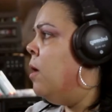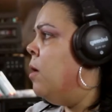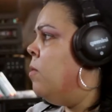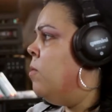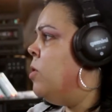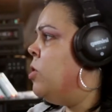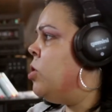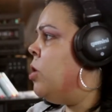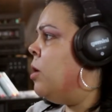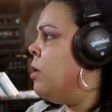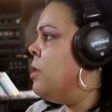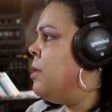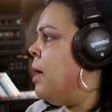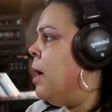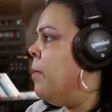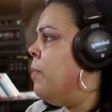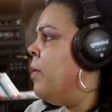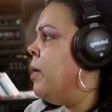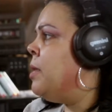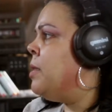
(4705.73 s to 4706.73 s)
which are
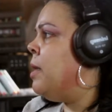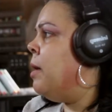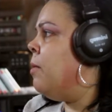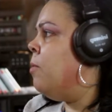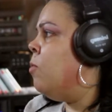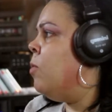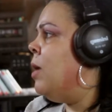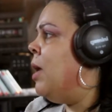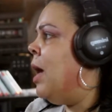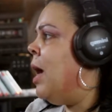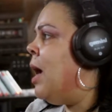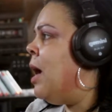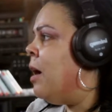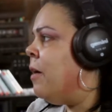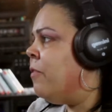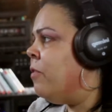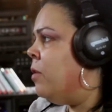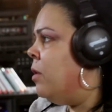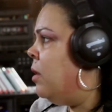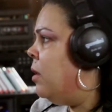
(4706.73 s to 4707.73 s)
topics that we
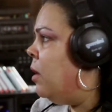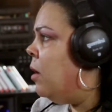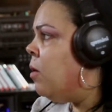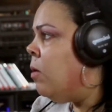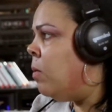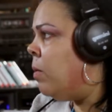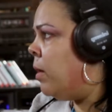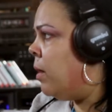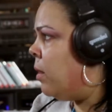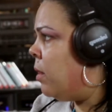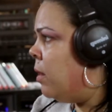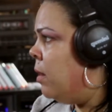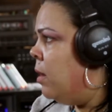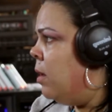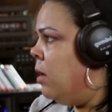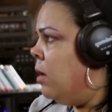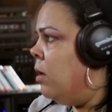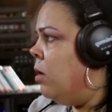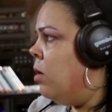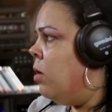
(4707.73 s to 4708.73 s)
have to deal with,
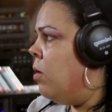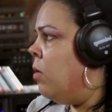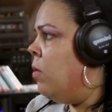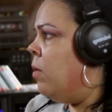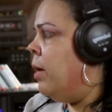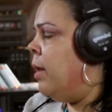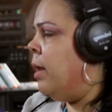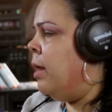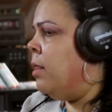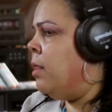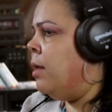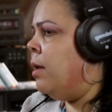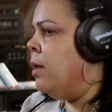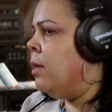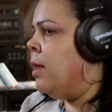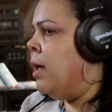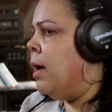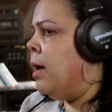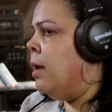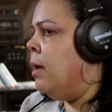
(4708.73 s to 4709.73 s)
and I
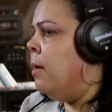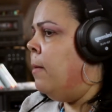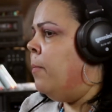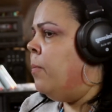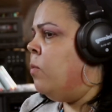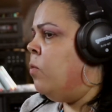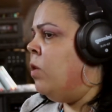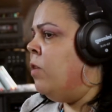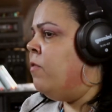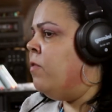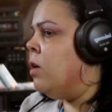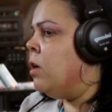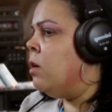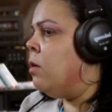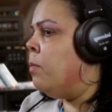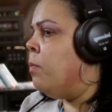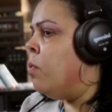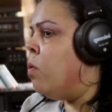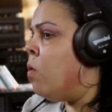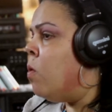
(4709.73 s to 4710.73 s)
think that we've done
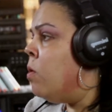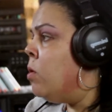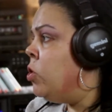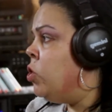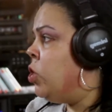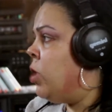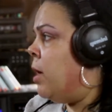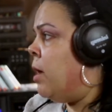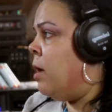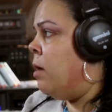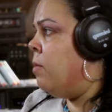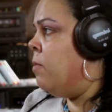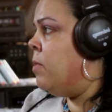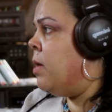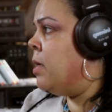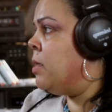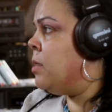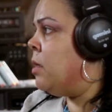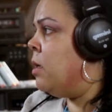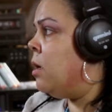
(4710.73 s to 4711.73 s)
a poor job
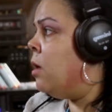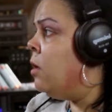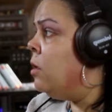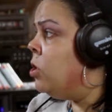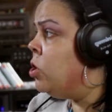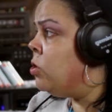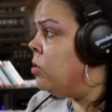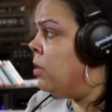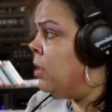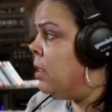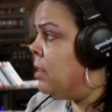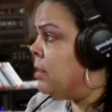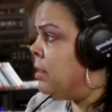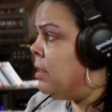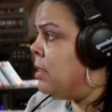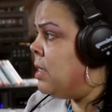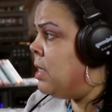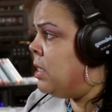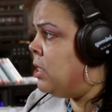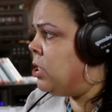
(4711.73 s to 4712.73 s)
as a country and as a
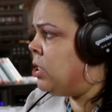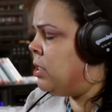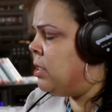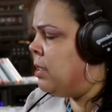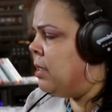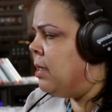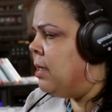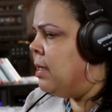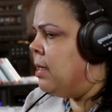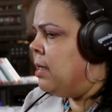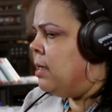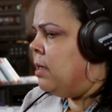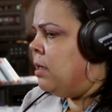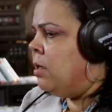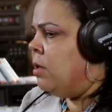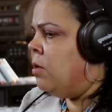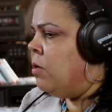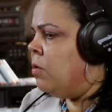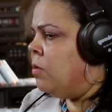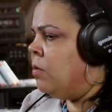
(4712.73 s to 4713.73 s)
nation,
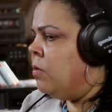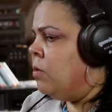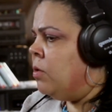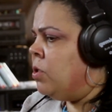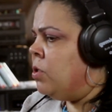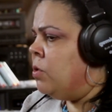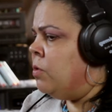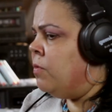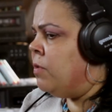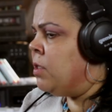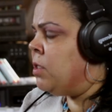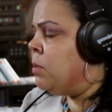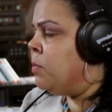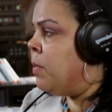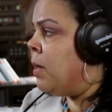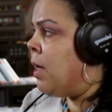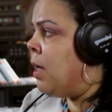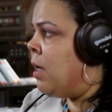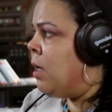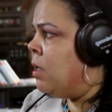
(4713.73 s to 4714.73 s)
to
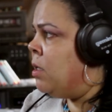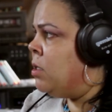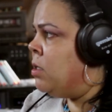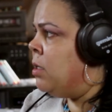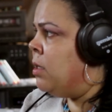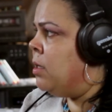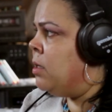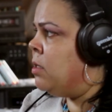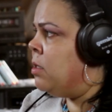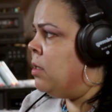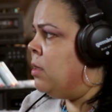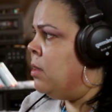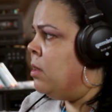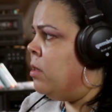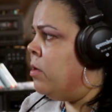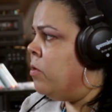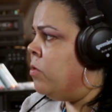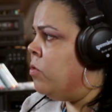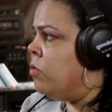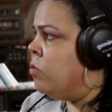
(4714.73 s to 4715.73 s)
respond to
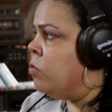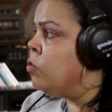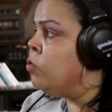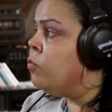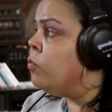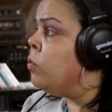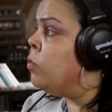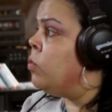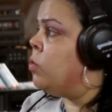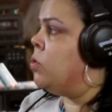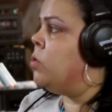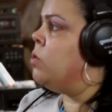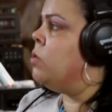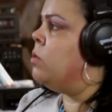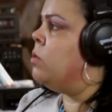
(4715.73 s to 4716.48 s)
those roots.